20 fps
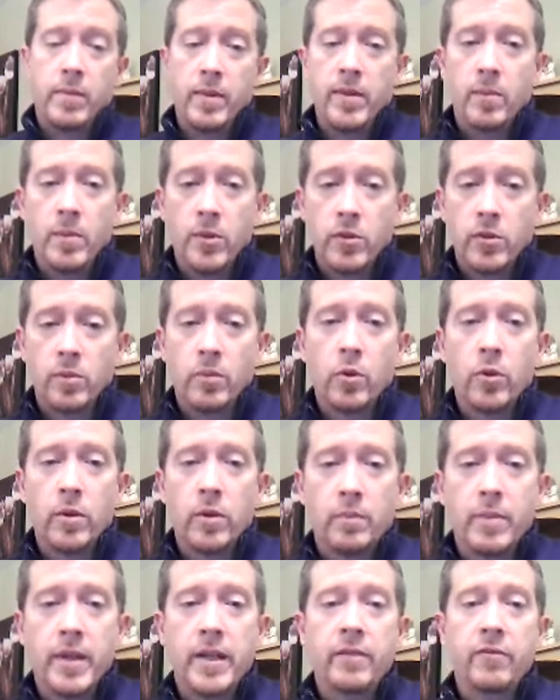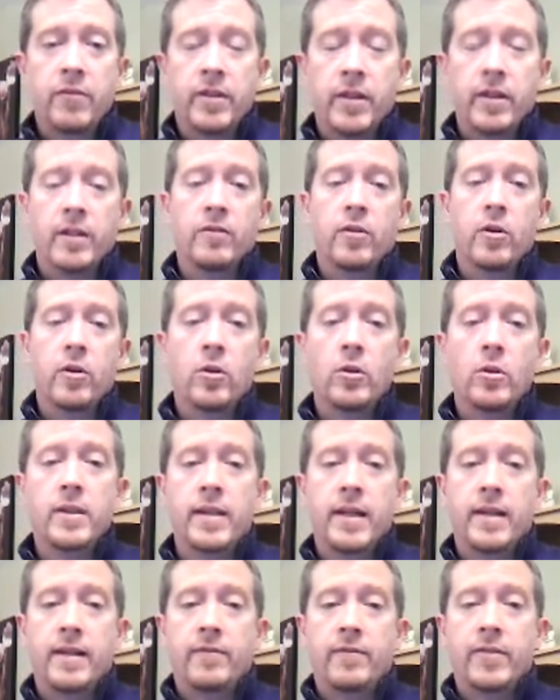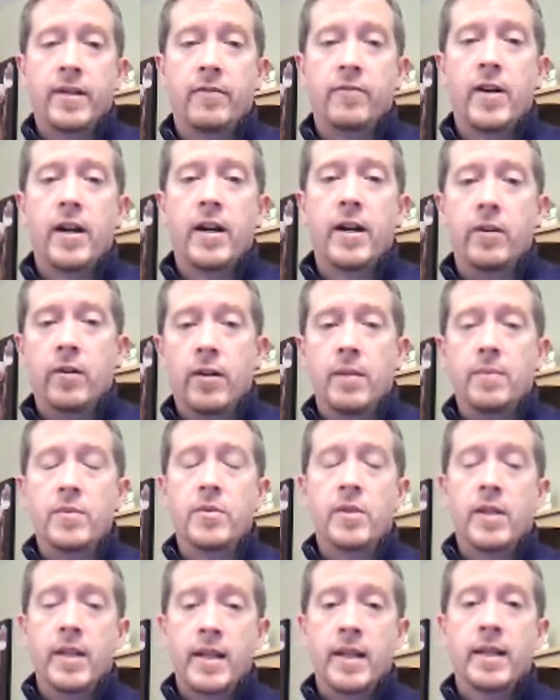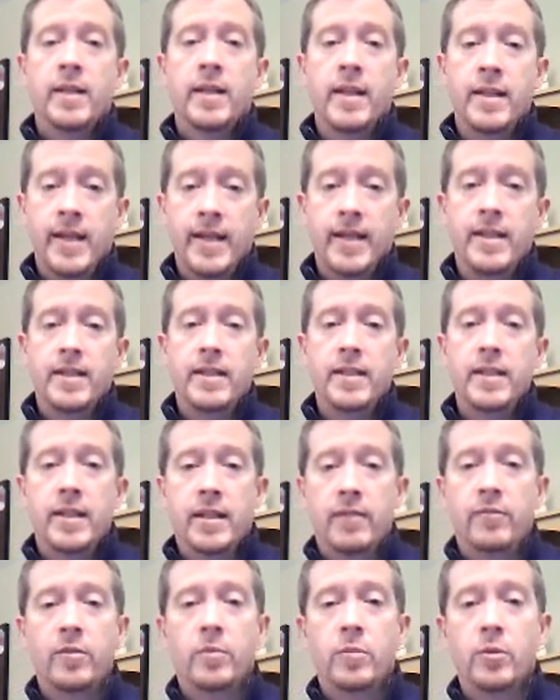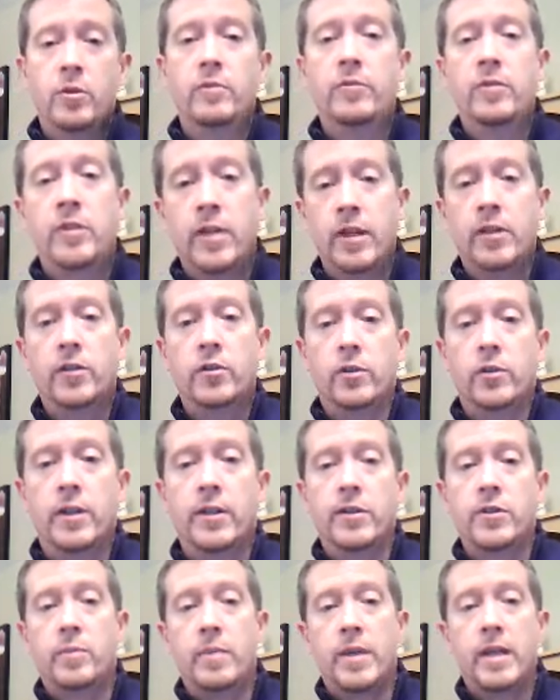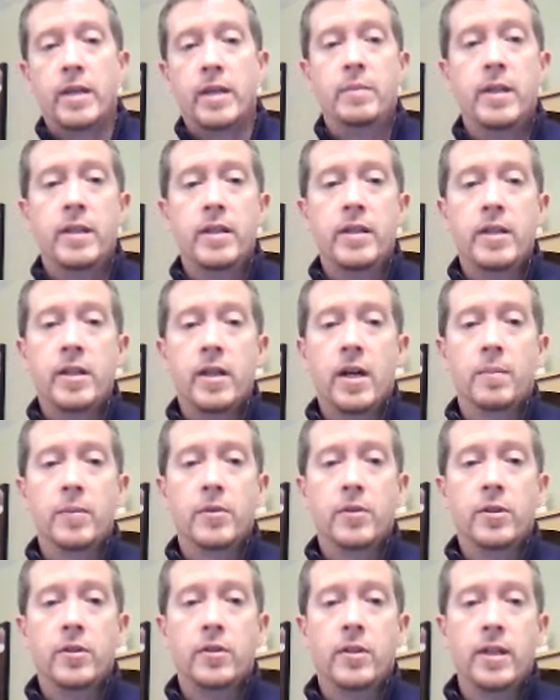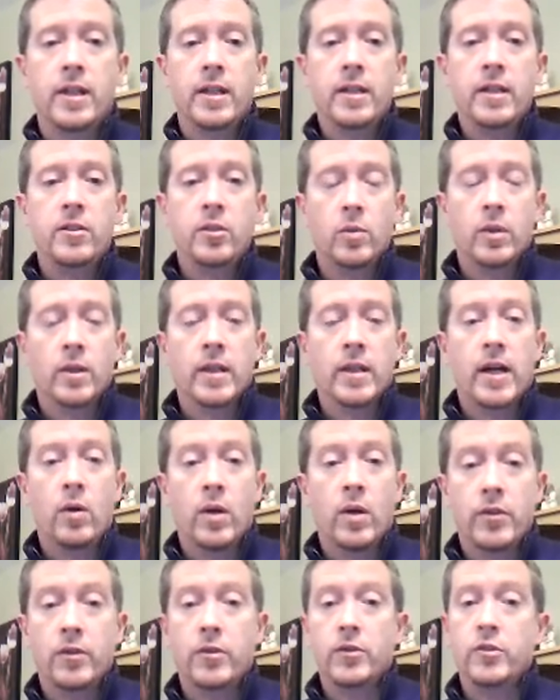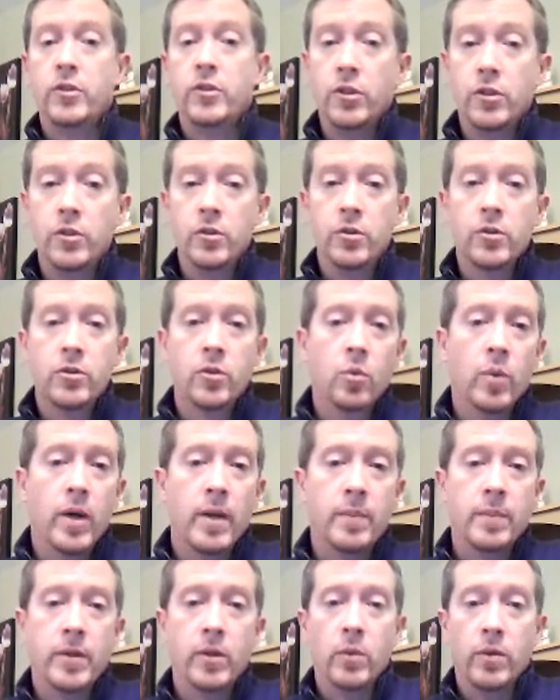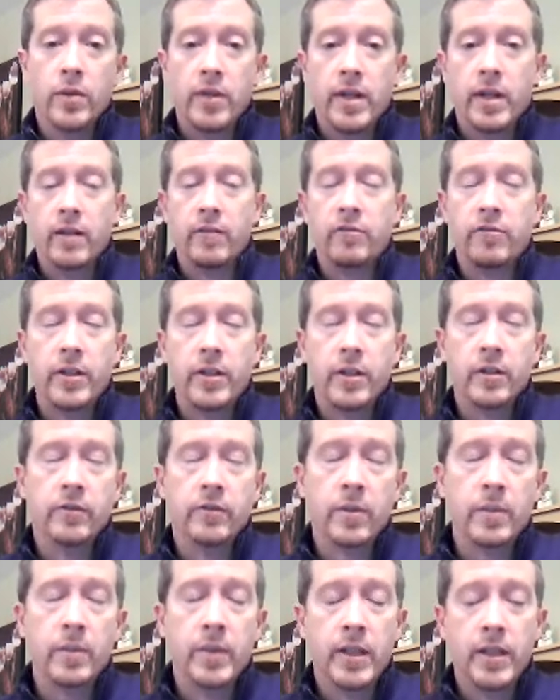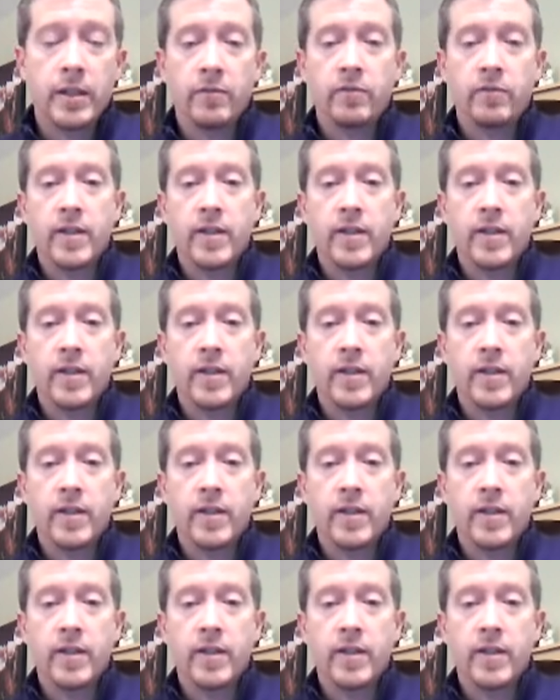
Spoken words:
the most important benefit of holding NFA firearms in an ATF-approved gun trust may be the opportunity to allow others to use the weapon without fear of committing a